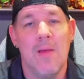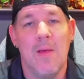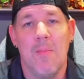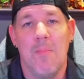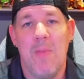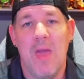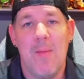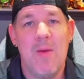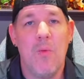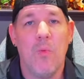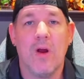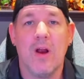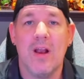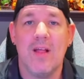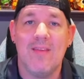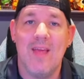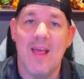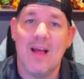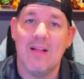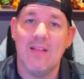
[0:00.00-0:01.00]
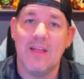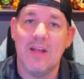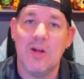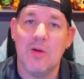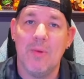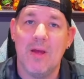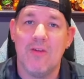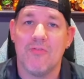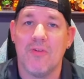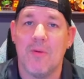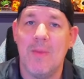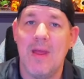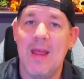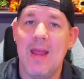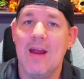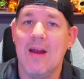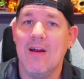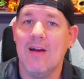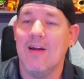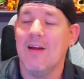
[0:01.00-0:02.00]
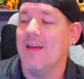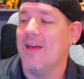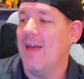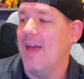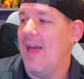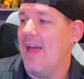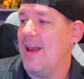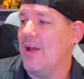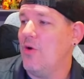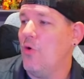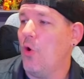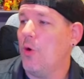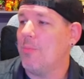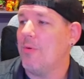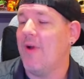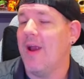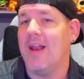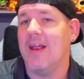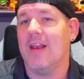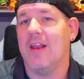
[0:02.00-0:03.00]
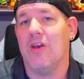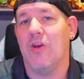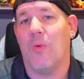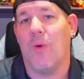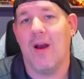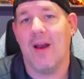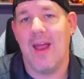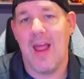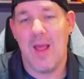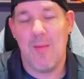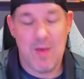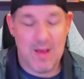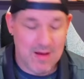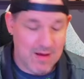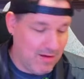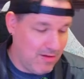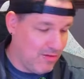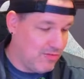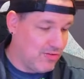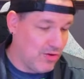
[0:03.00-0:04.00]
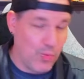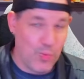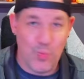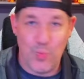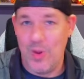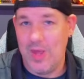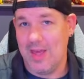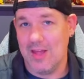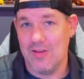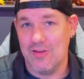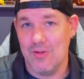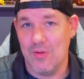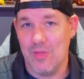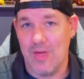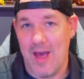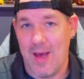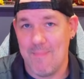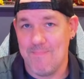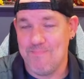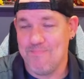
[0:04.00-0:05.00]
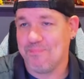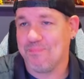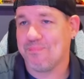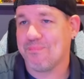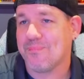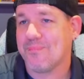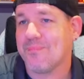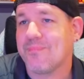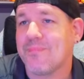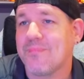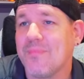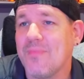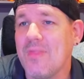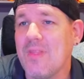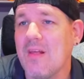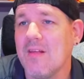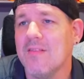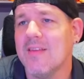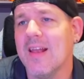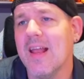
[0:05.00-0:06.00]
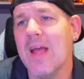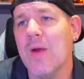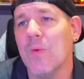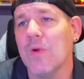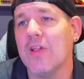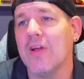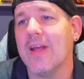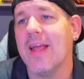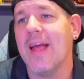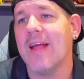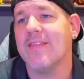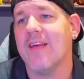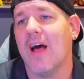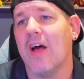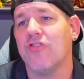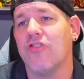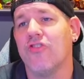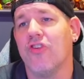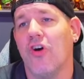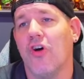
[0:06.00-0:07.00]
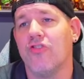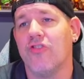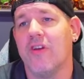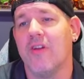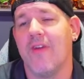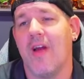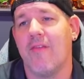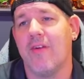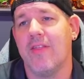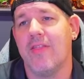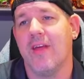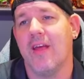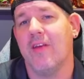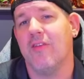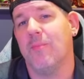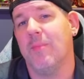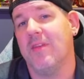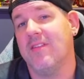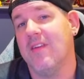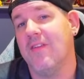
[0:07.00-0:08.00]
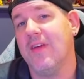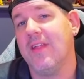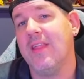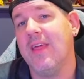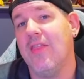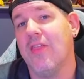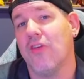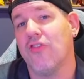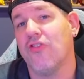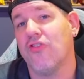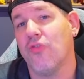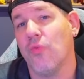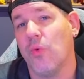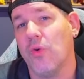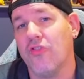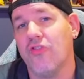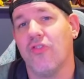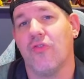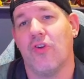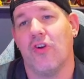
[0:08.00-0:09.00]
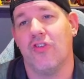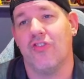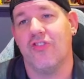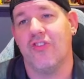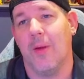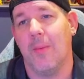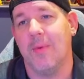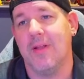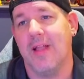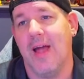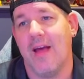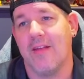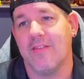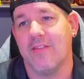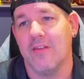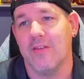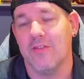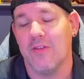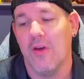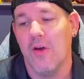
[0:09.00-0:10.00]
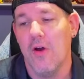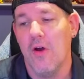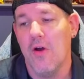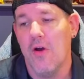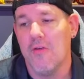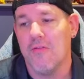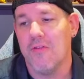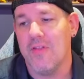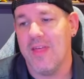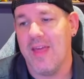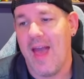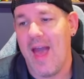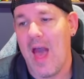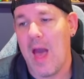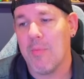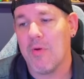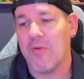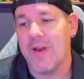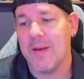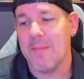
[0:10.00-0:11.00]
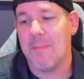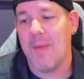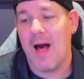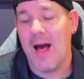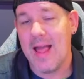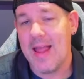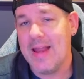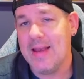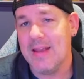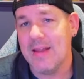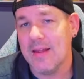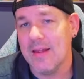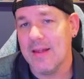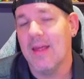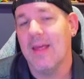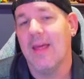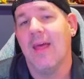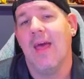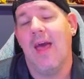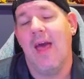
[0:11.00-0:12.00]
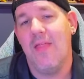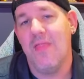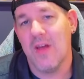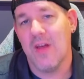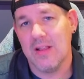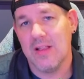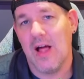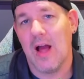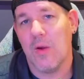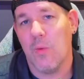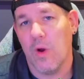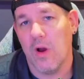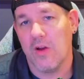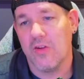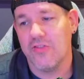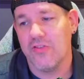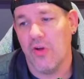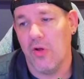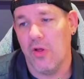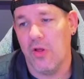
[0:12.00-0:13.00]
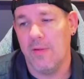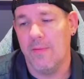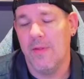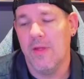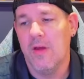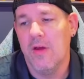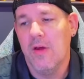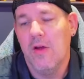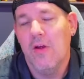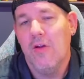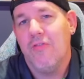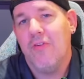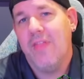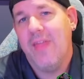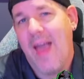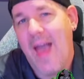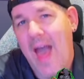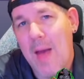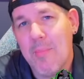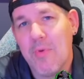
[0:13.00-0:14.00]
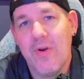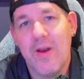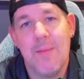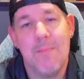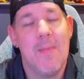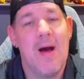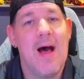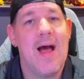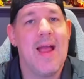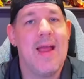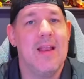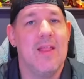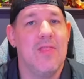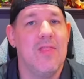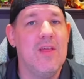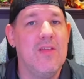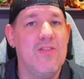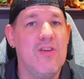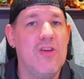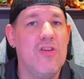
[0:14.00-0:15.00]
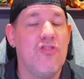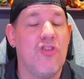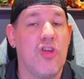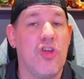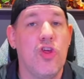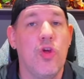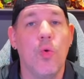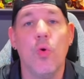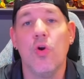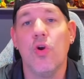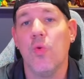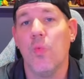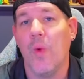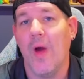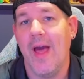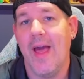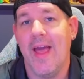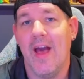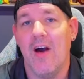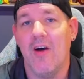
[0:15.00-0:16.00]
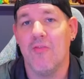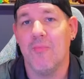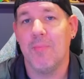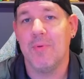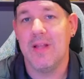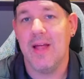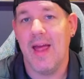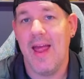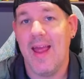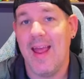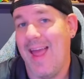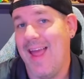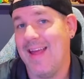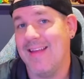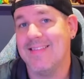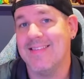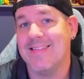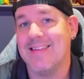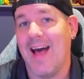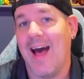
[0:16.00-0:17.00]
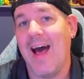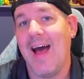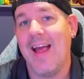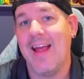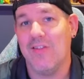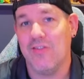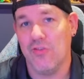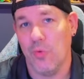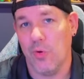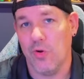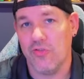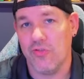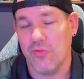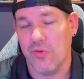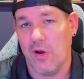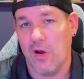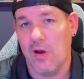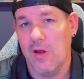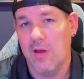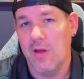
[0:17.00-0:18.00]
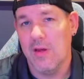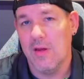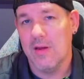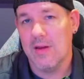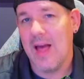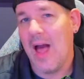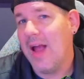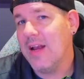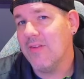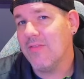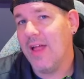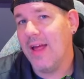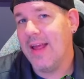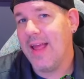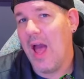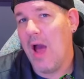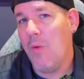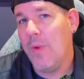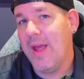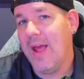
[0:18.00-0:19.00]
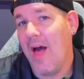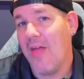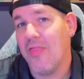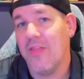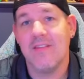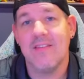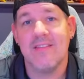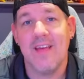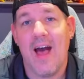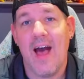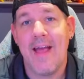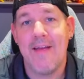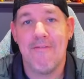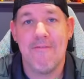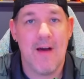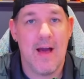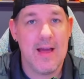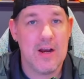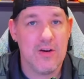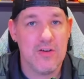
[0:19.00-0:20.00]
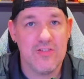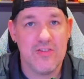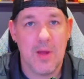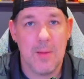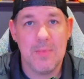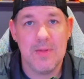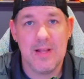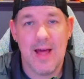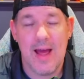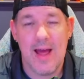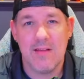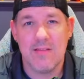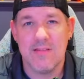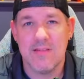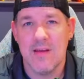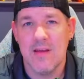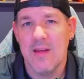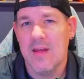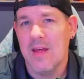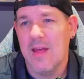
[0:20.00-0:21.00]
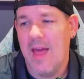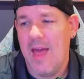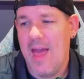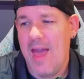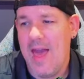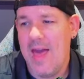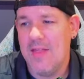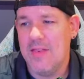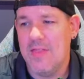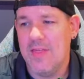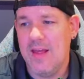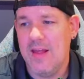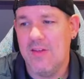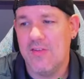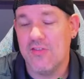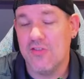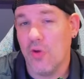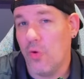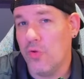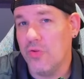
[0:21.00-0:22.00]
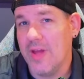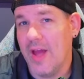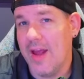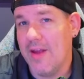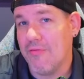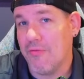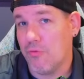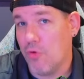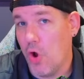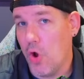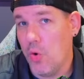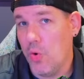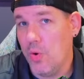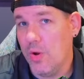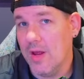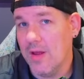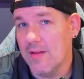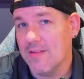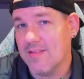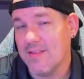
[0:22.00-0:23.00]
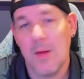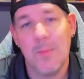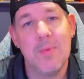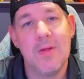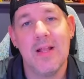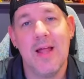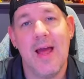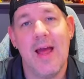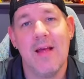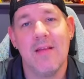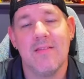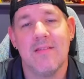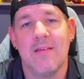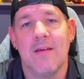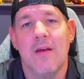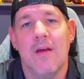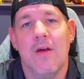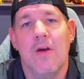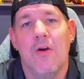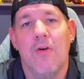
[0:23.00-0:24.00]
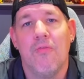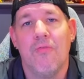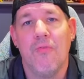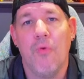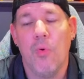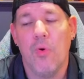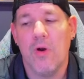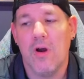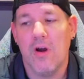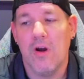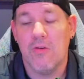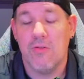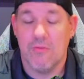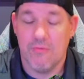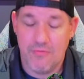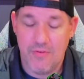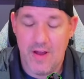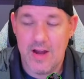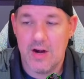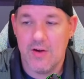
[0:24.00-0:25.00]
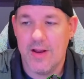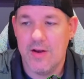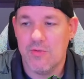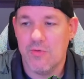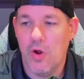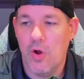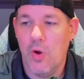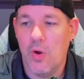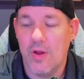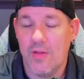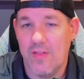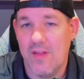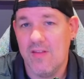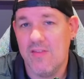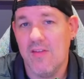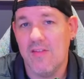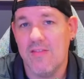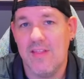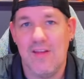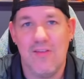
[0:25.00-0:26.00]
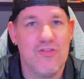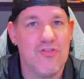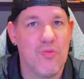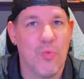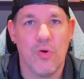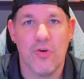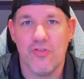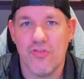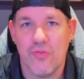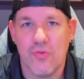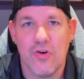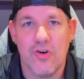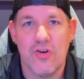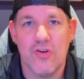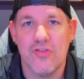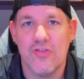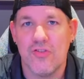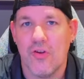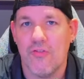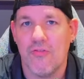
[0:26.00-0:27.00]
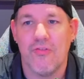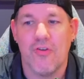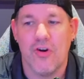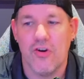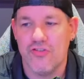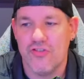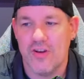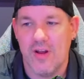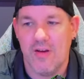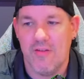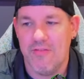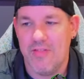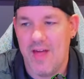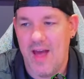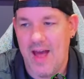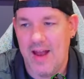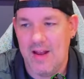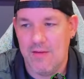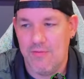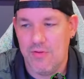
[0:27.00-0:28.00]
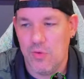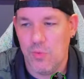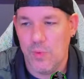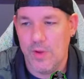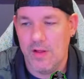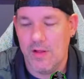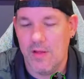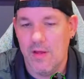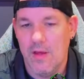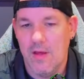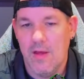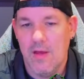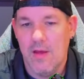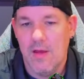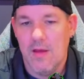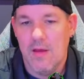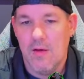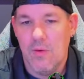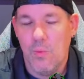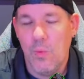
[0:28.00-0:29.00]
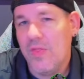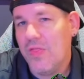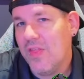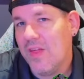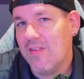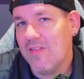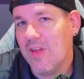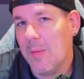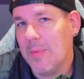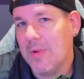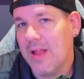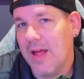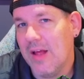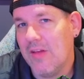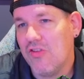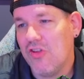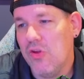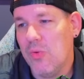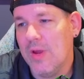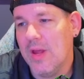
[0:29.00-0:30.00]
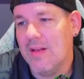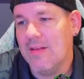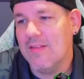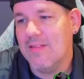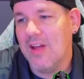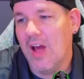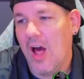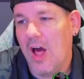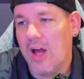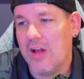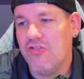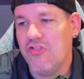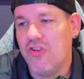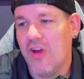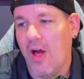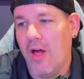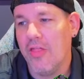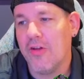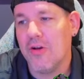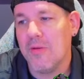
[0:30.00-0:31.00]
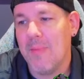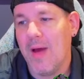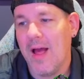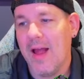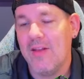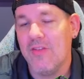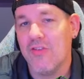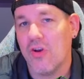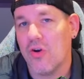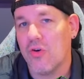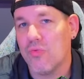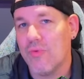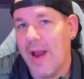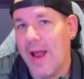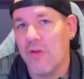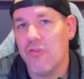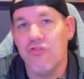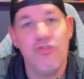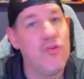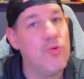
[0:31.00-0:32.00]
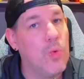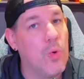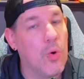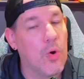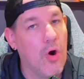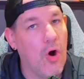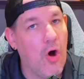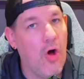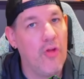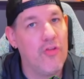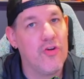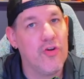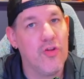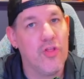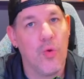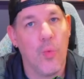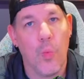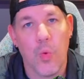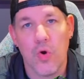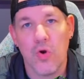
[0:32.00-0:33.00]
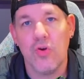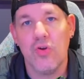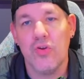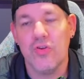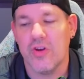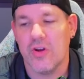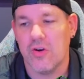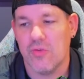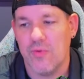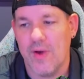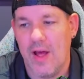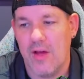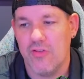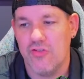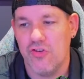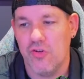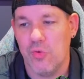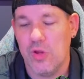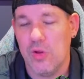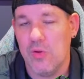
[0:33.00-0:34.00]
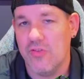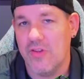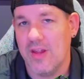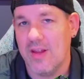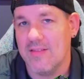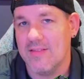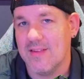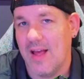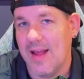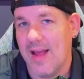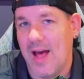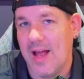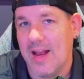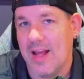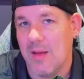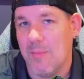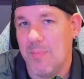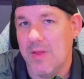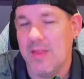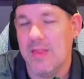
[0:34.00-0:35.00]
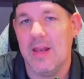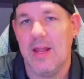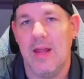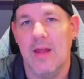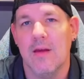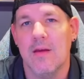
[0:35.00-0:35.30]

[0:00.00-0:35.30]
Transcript: Maybe we're going to take a little bit from here and incorporate it into our game because we can do that. Today we're looking at Tasha's Cauldron of Everything, specifically the Sorcerer subclasses for the Aberrant Mind and the Clockwork Soul. For the Aberrant Mind, this is your way of playing a Psi Sorcerer. Kind of like how we got the Psi Fighter subclass and the Soul Knife Rogue subclass for Fighter and Rogue. This is the Sorcerer's version of that, if you will. With this subclass, you can touch other minds around you or alter the world around you using psionic ability.